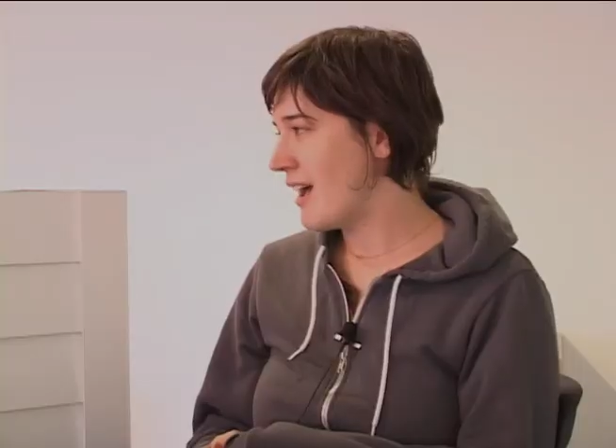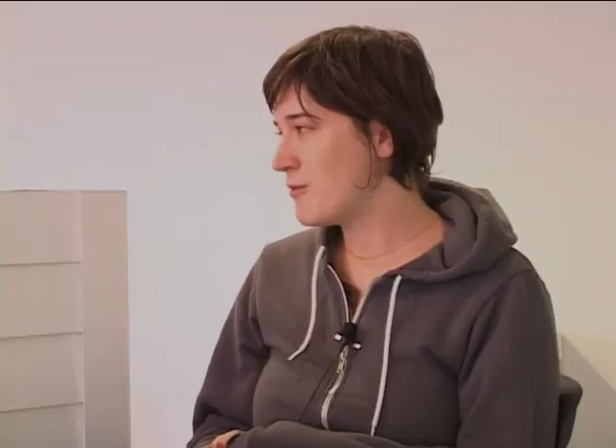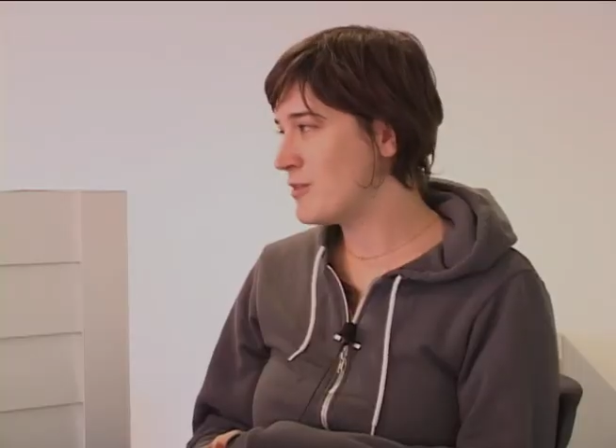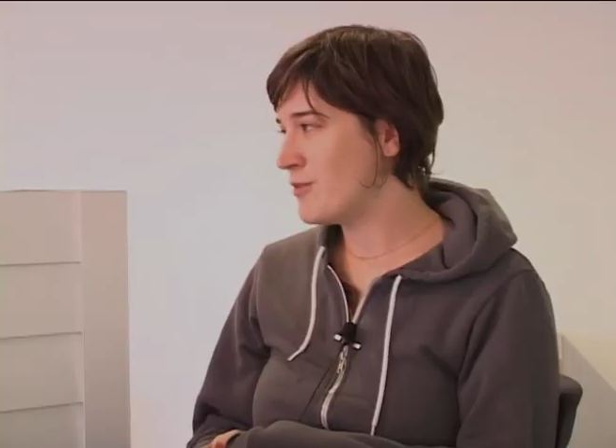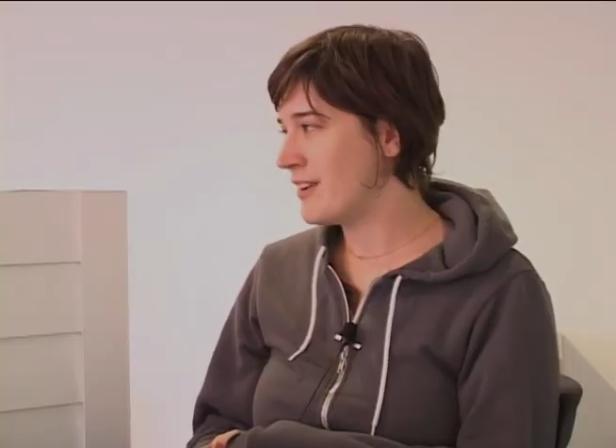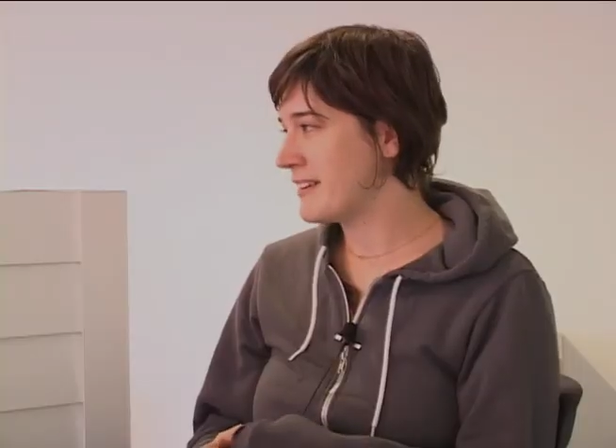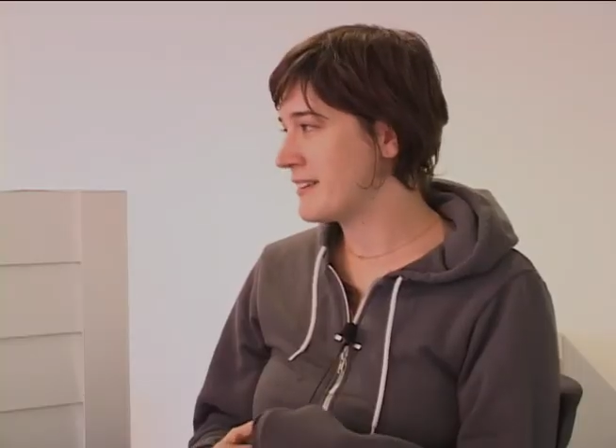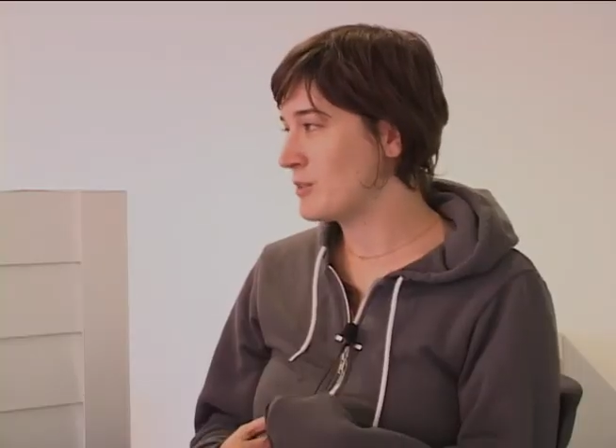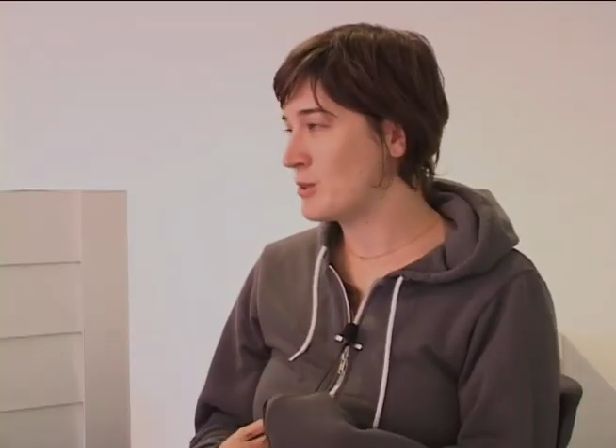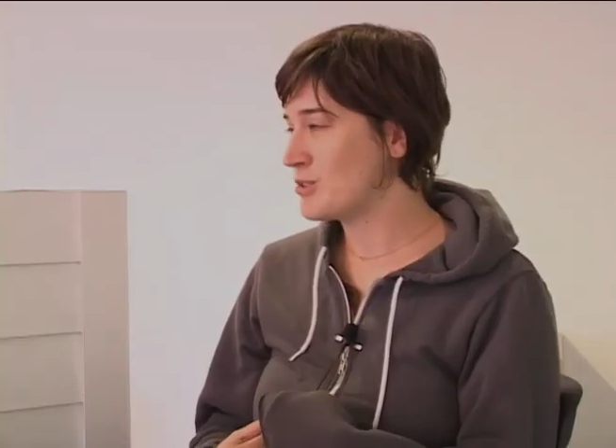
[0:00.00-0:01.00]
have a vague
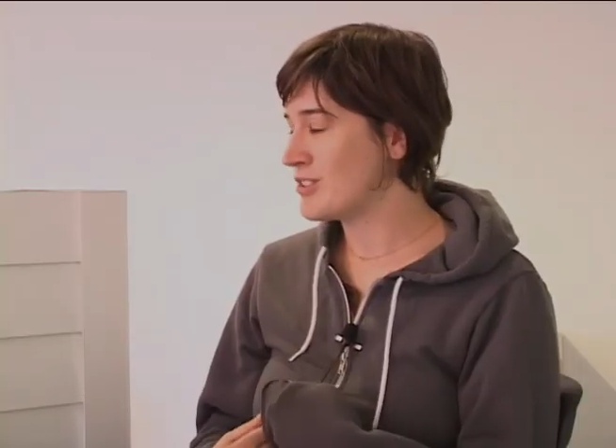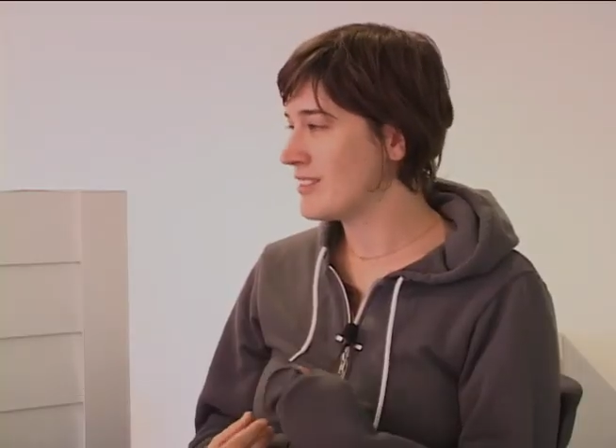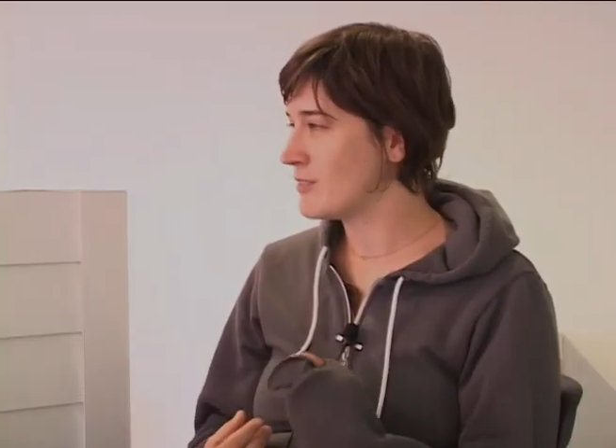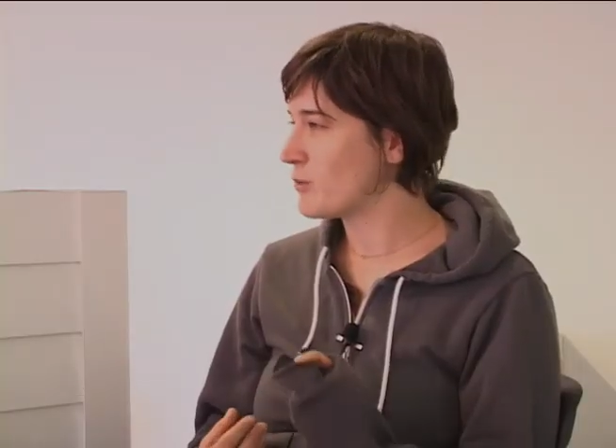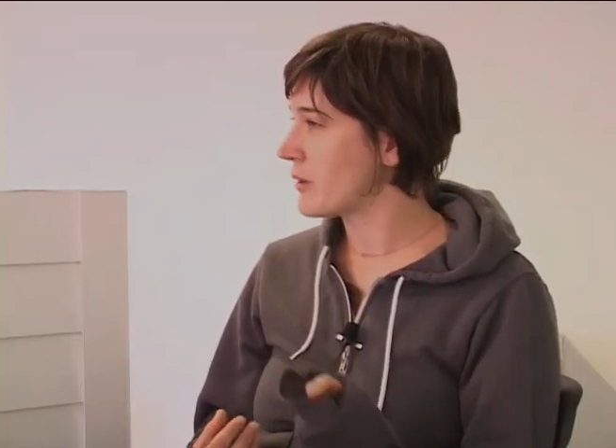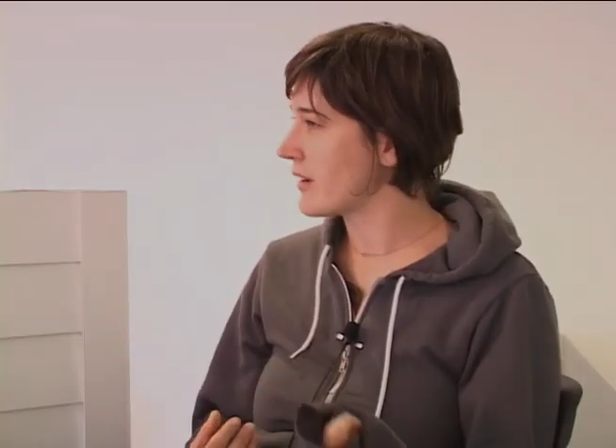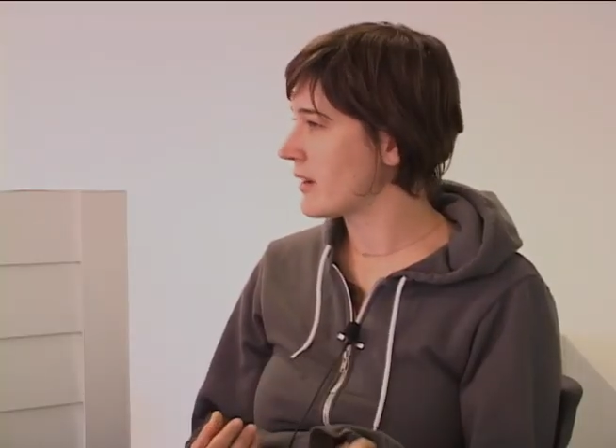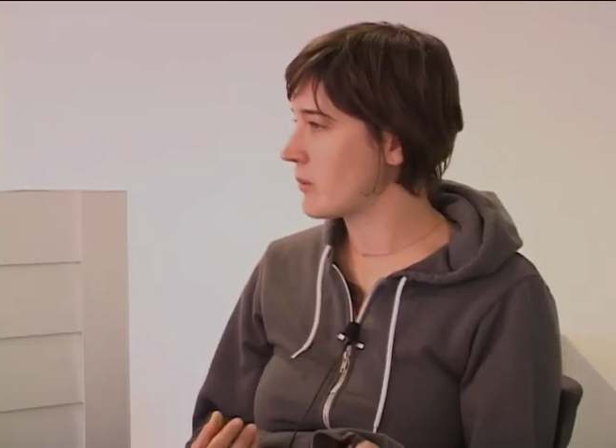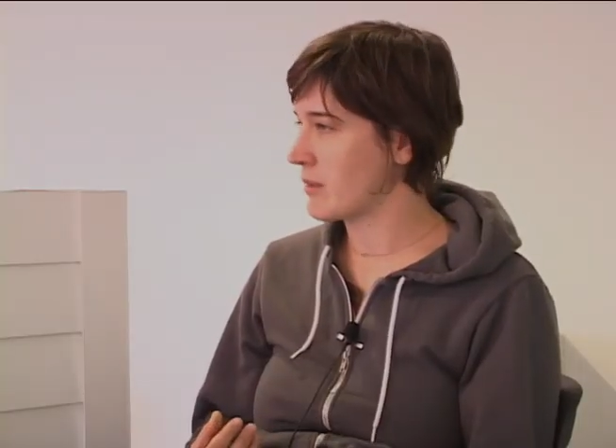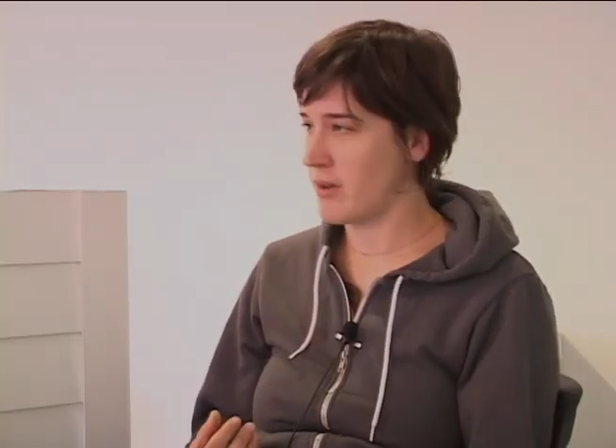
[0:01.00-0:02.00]
notion of
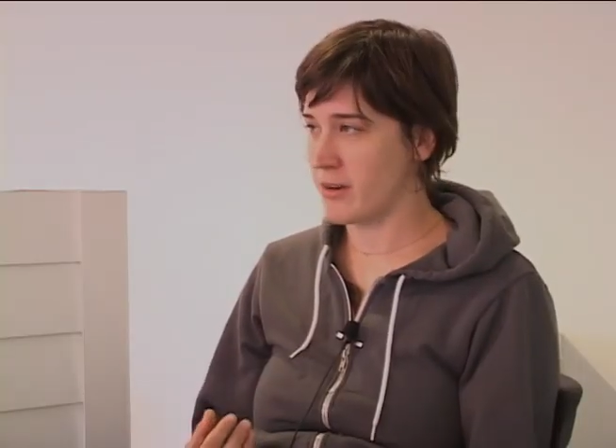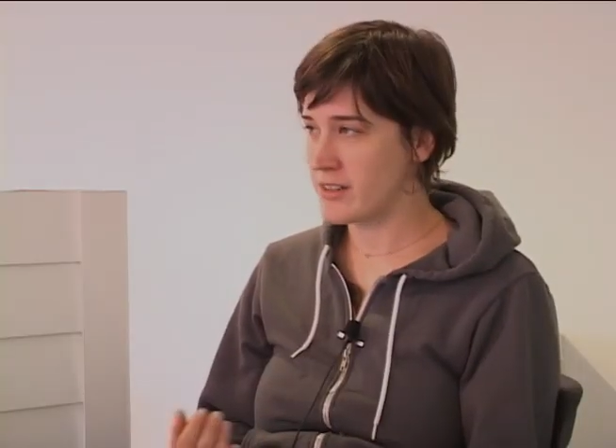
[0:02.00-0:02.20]
working with